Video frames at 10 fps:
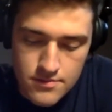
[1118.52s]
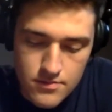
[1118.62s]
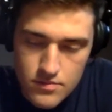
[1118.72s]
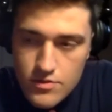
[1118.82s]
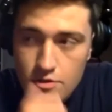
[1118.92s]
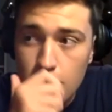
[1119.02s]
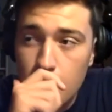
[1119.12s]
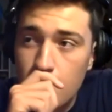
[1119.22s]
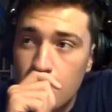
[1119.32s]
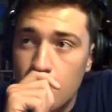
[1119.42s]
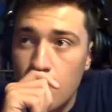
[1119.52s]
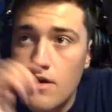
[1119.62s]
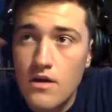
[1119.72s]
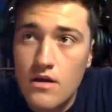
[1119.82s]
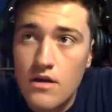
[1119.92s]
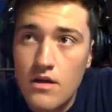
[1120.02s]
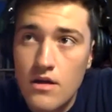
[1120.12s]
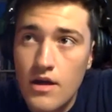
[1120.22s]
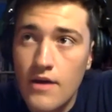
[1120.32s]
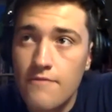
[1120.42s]
So
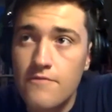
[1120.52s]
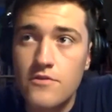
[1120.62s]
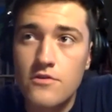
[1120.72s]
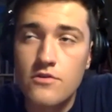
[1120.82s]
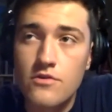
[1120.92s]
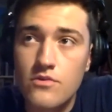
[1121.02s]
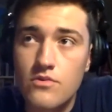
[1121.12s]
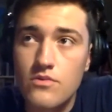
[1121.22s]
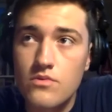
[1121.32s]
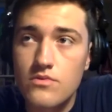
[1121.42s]
after you